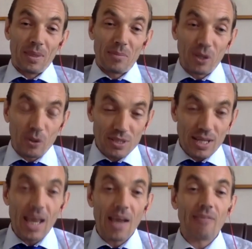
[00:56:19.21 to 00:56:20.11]
because
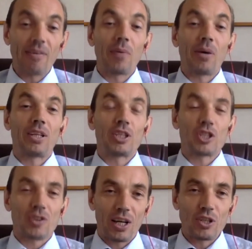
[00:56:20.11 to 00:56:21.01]
everyone is
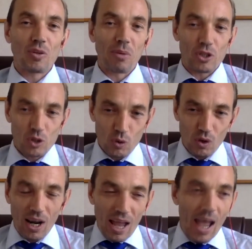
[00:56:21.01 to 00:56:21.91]
trying to make sure.